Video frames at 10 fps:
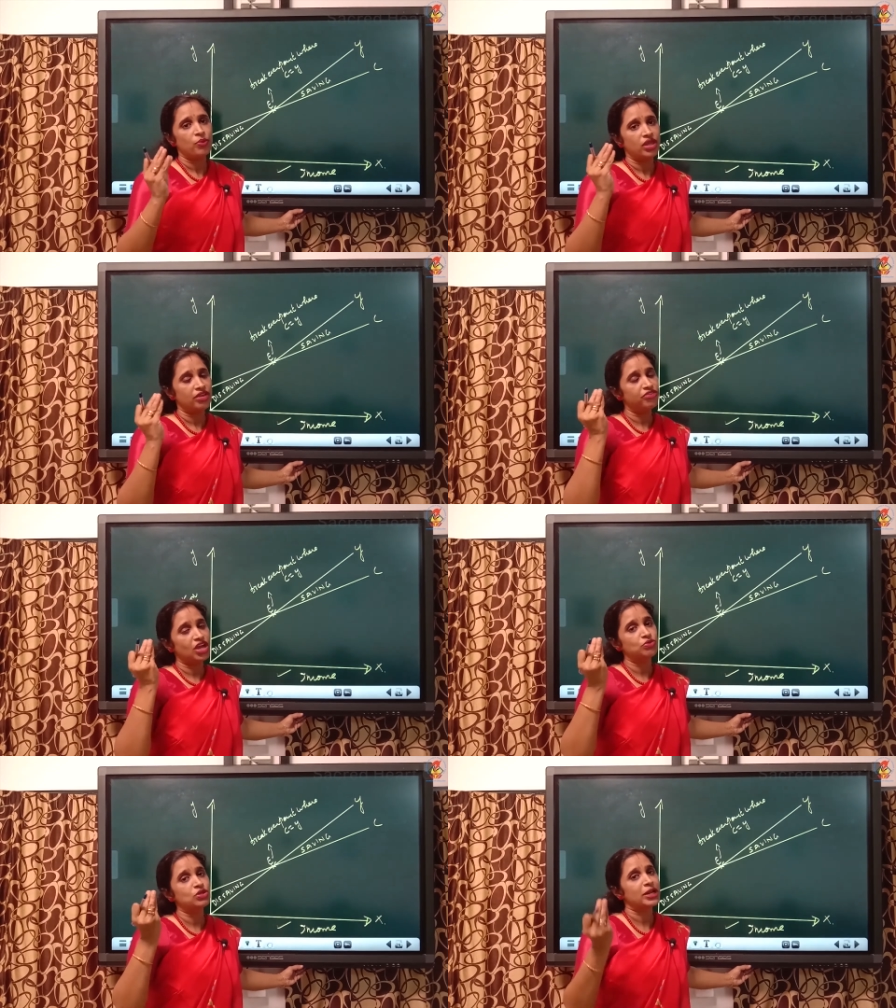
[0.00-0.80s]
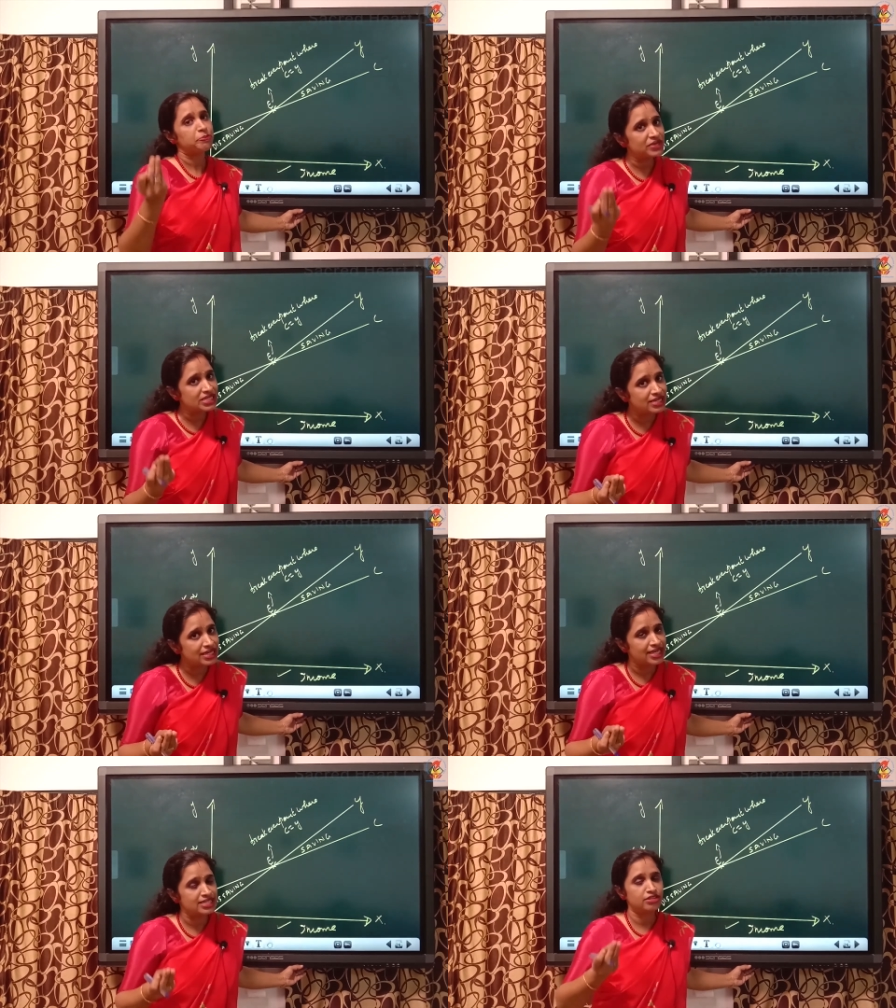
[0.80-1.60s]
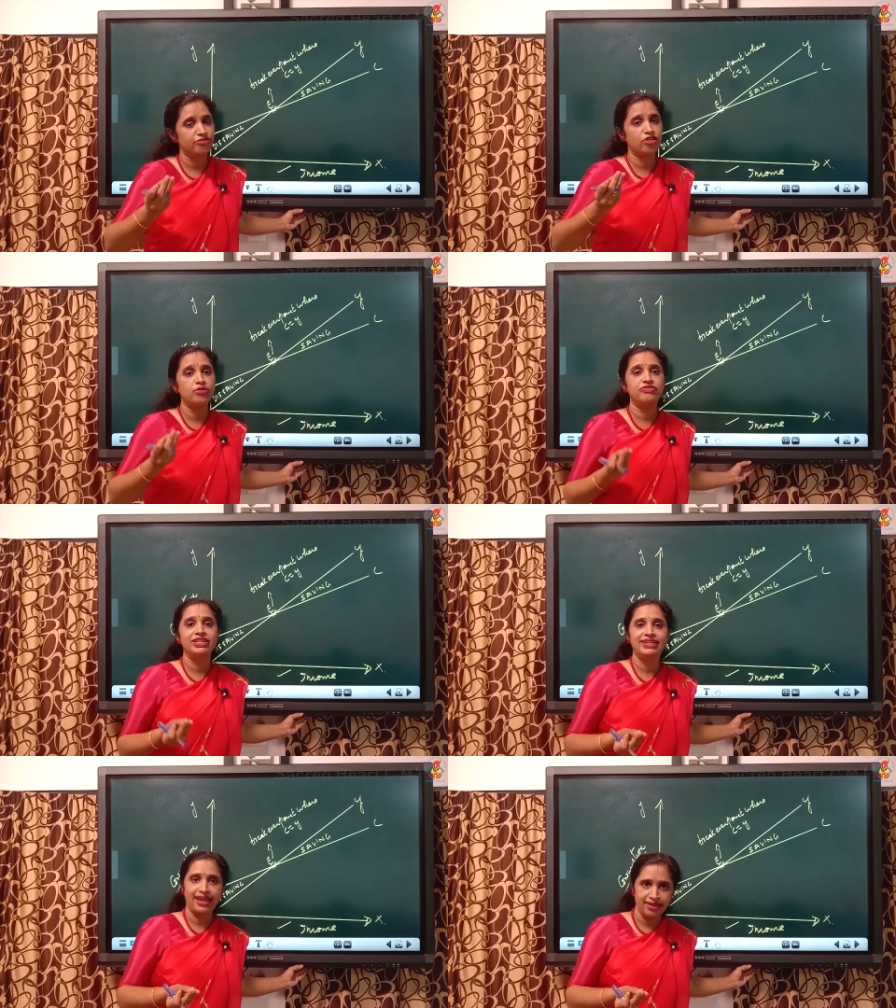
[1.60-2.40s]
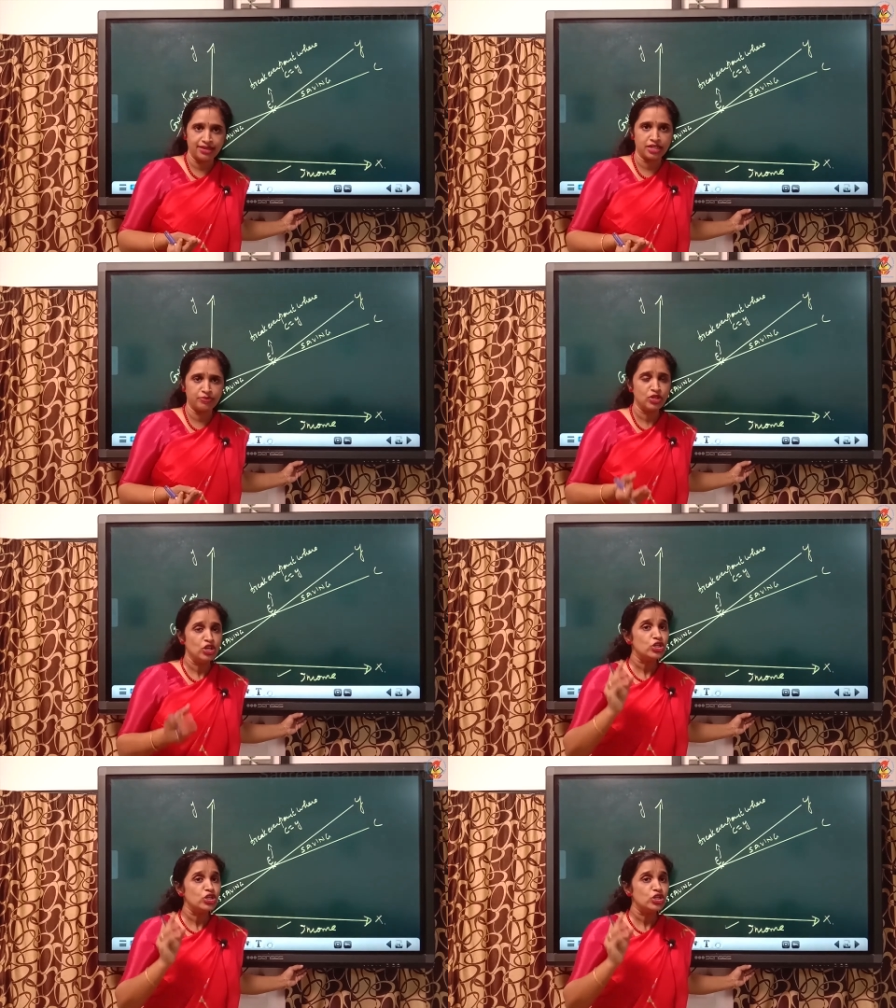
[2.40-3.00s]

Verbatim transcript: if we have to represent that in the form of a diagram